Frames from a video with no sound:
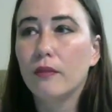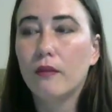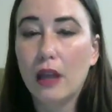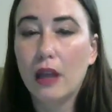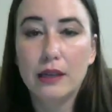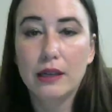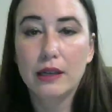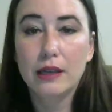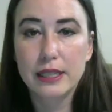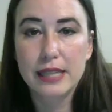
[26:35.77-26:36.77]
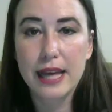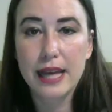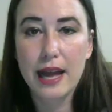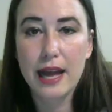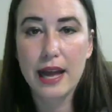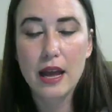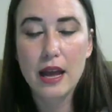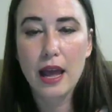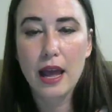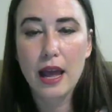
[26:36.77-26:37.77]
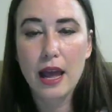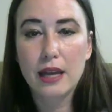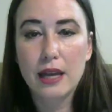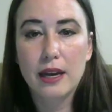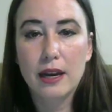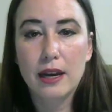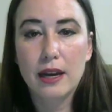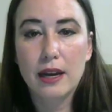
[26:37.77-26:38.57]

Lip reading: And it's easy as that. And,